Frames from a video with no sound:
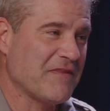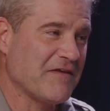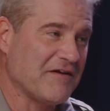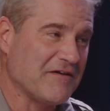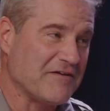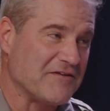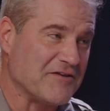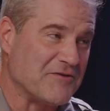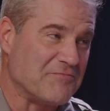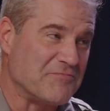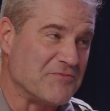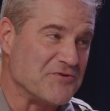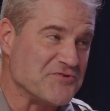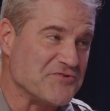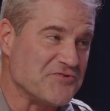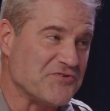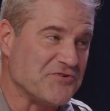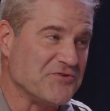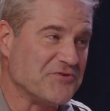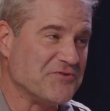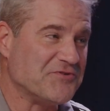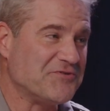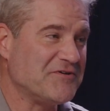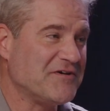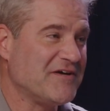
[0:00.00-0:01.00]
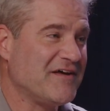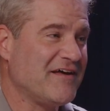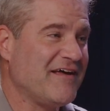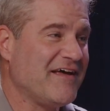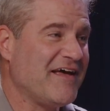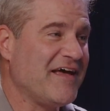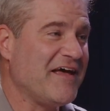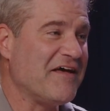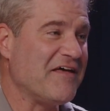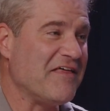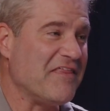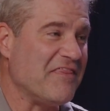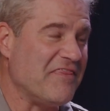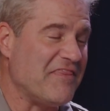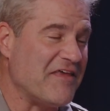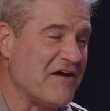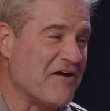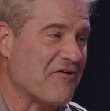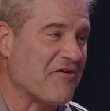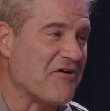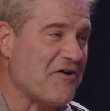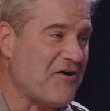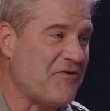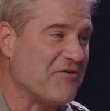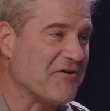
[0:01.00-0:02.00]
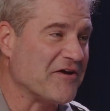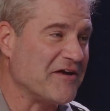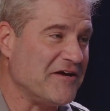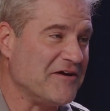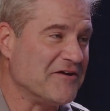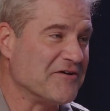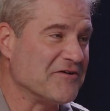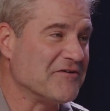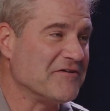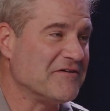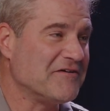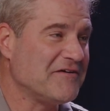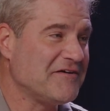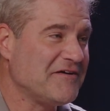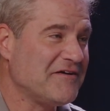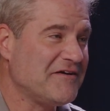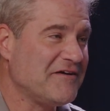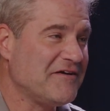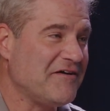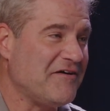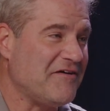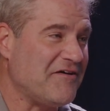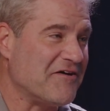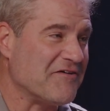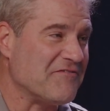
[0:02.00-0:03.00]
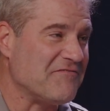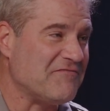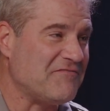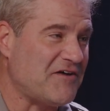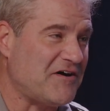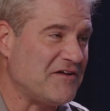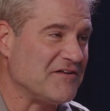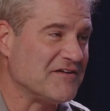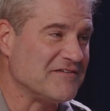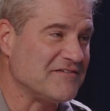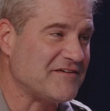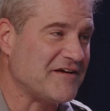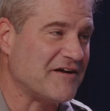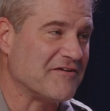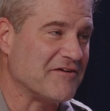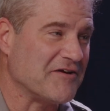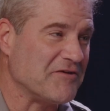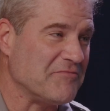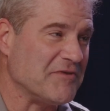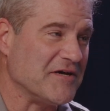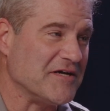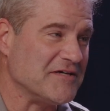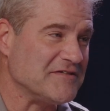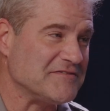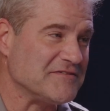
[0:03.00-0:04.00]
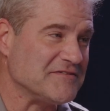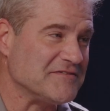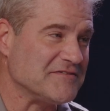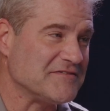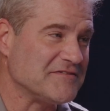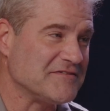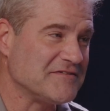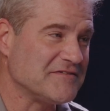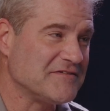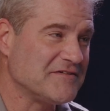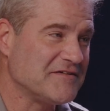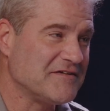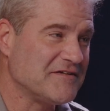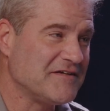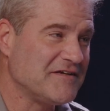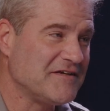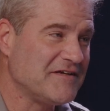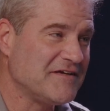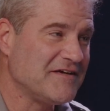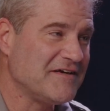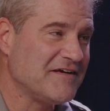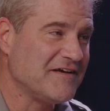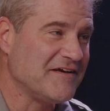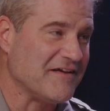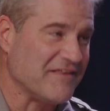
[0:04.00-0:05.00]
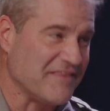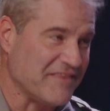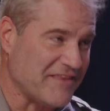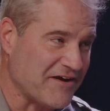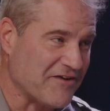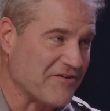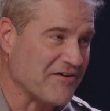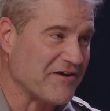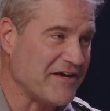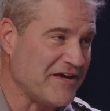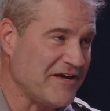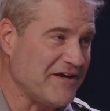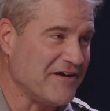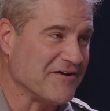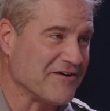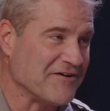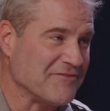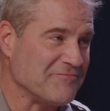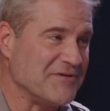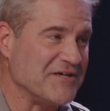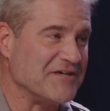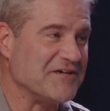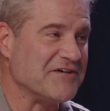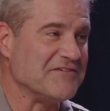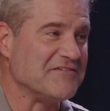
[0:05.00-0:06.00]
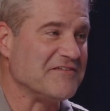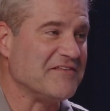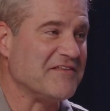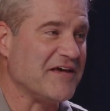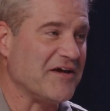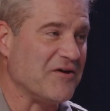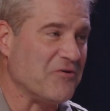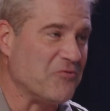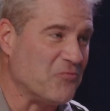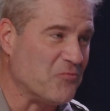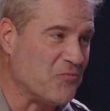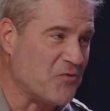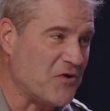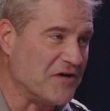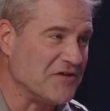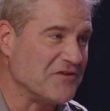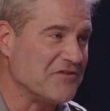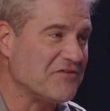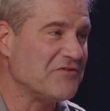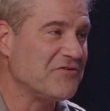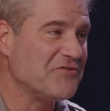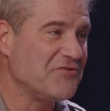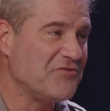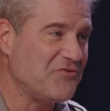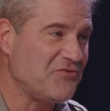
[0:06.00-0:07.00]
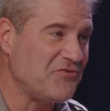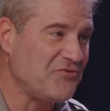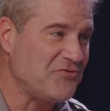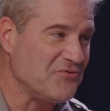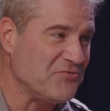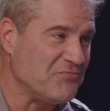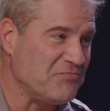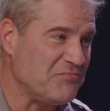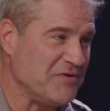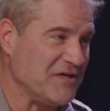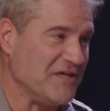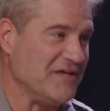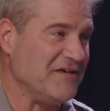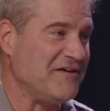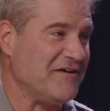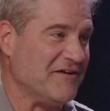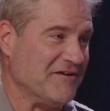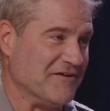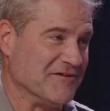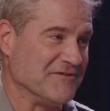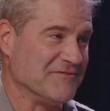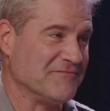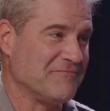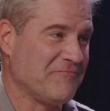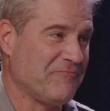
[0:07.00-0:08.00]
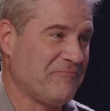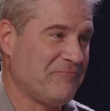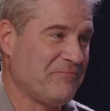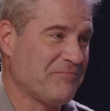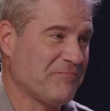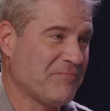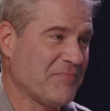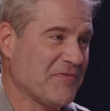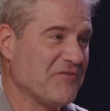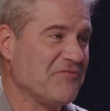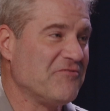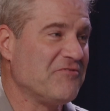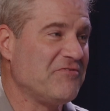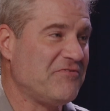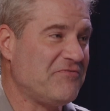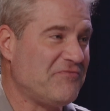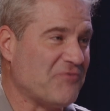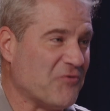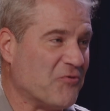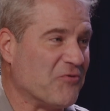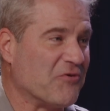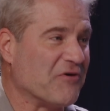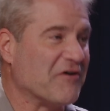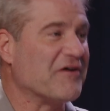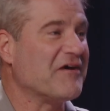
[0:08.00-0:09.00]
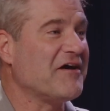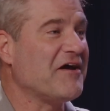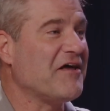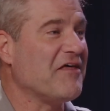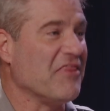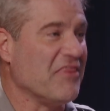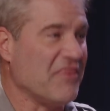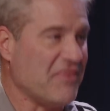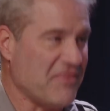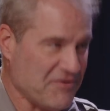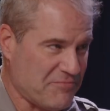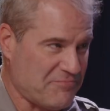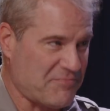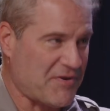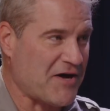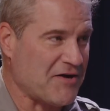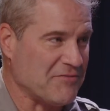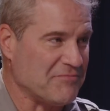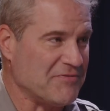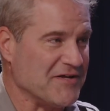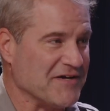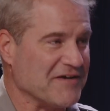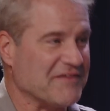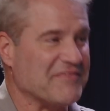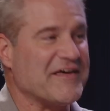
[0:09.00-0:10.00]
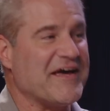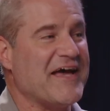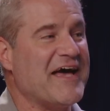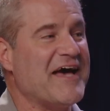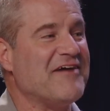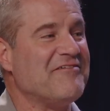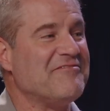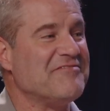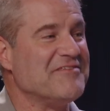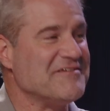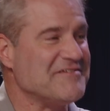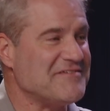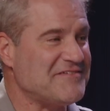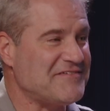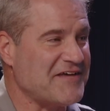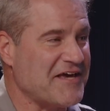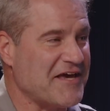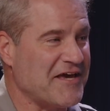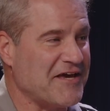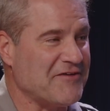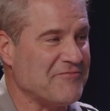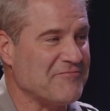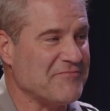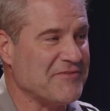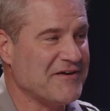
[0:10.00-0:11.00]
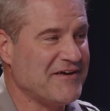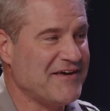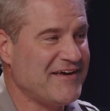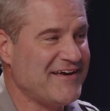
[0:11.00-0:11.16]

Number two, they're all here on a voluntary basis. They're here because they want to be here for the public. They have the same